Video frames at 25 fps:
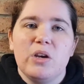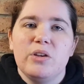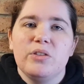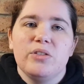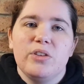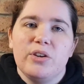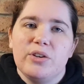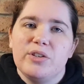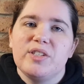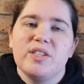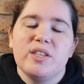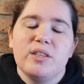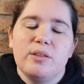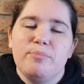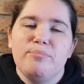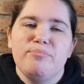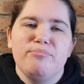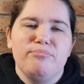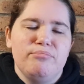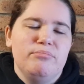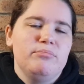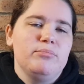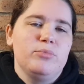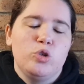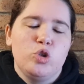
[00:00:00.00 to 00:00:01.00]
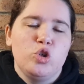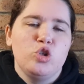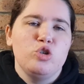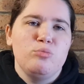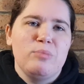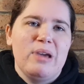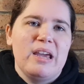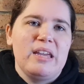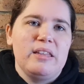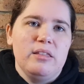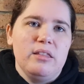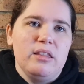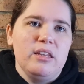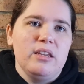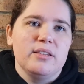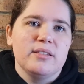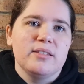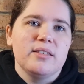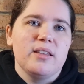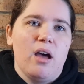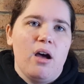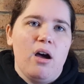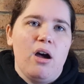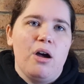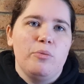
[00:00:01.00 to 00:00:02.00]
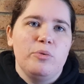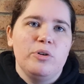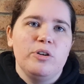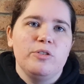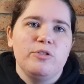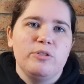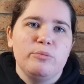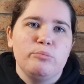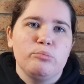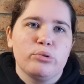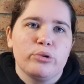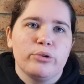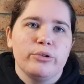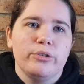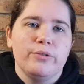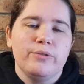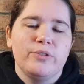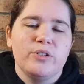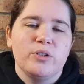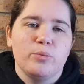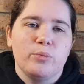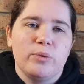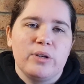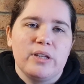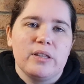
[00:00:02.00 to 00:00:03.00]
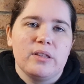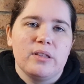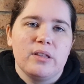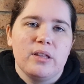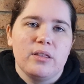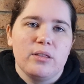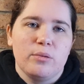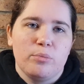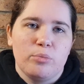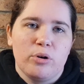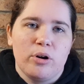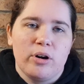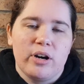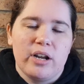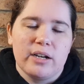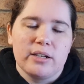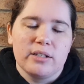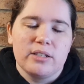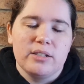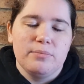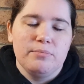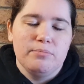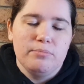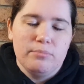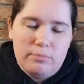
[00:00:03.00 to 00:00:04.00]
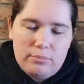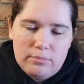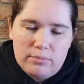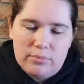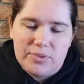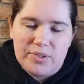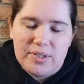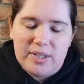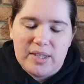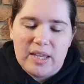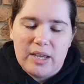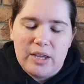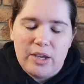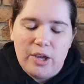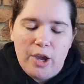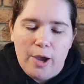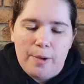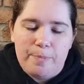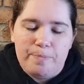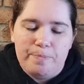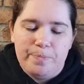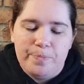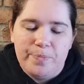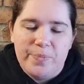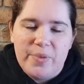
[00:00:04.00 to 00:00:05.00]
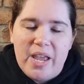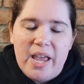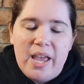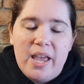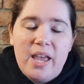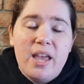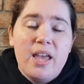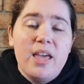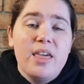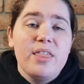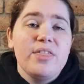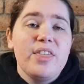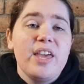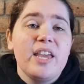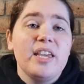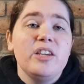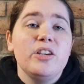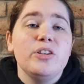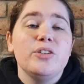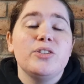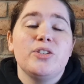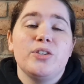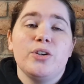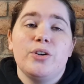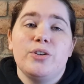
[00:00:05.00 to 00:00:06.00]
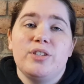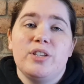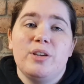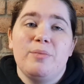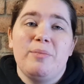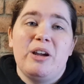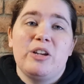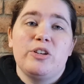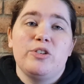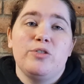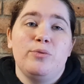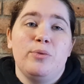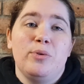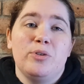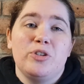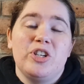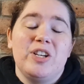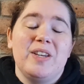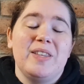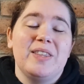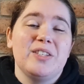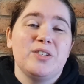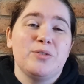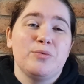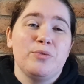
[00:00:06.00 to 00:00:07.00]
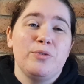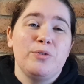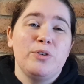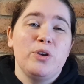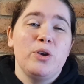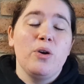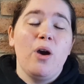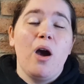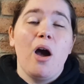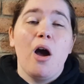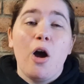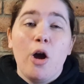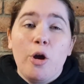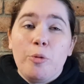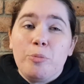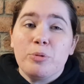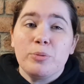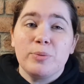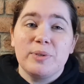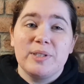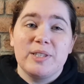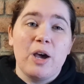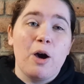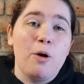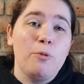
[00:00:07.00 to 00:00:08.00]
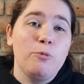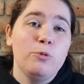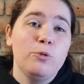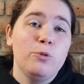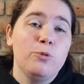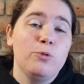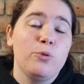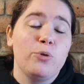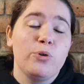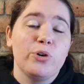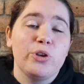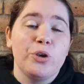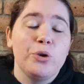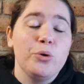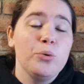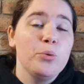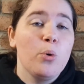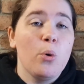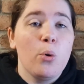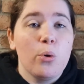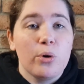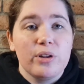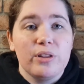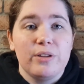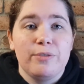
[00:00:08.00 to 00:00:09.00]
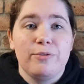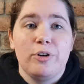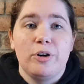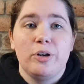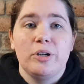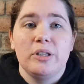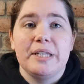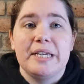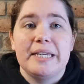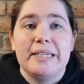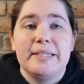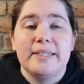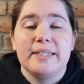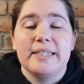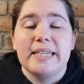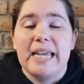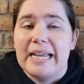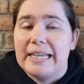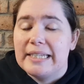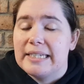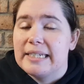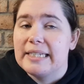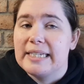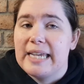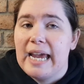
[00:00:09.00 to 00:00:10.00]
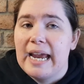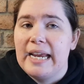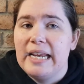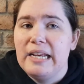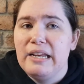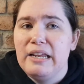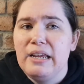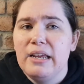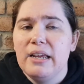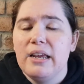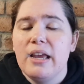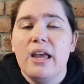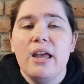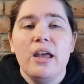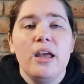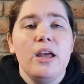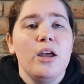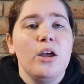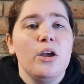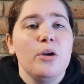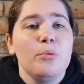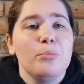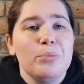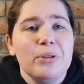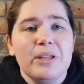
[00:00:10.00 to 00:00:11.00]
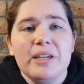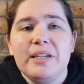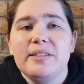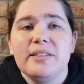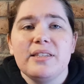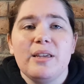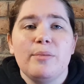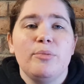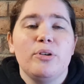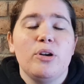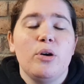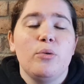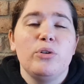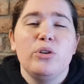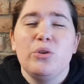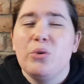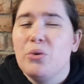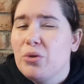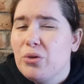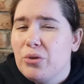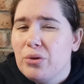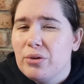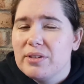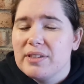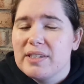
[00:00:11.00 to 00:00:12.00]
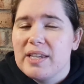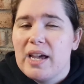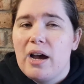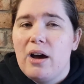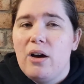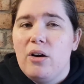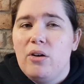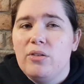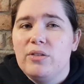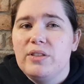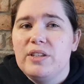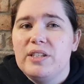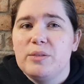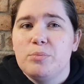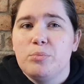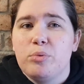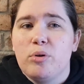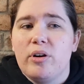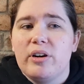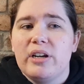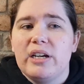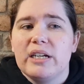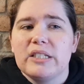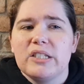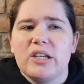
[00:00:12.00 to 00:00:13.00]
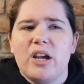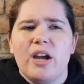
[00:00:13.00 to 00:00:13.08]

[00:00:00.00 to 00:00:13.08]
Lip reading: Those are the two main things that I would have improved with the product. So there you go. Thank you so, so much for watching this review. I hope it was helpful for you, or at the very least entertaining. Please let me know what your thoughts are on this product.